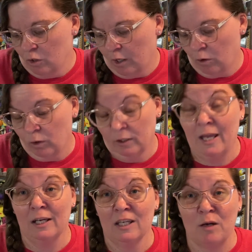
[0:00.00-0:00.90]

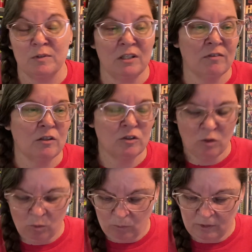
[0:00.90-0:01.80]
and Captiva,
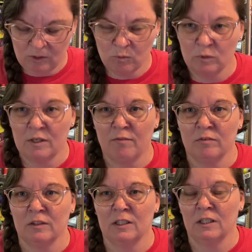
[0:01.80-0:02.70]
so this will
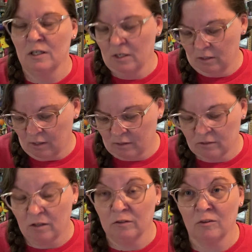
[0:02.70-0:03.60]
definitely cause
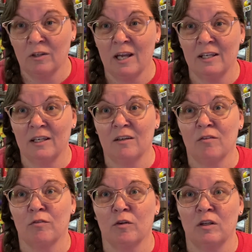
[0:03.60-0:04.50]
a little headache
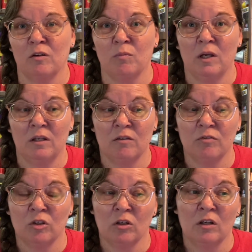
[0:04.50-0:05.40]
for them. And if
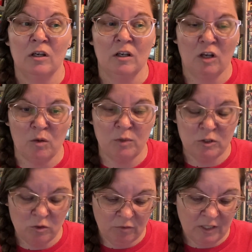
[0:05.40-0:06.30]
you're coming
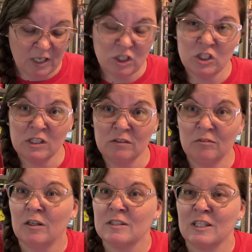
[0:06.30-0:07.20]
to
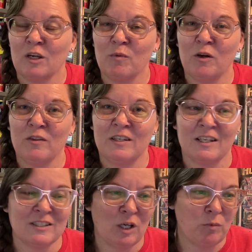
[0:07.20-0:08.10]
vacation on Sanibel the
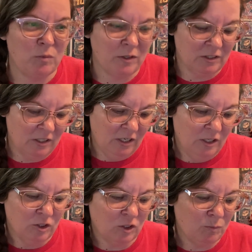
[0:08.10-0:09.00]
next couple months,
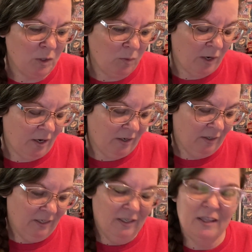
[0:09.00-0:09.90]
just be aware
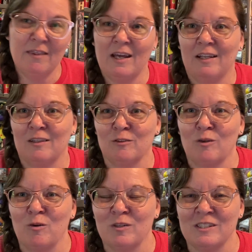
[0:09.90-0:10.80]
that the
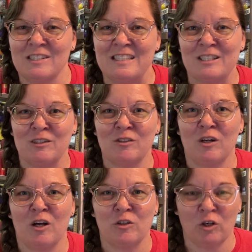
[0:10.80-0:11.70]
road is still
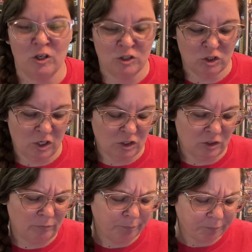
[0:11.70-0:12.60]
under construction.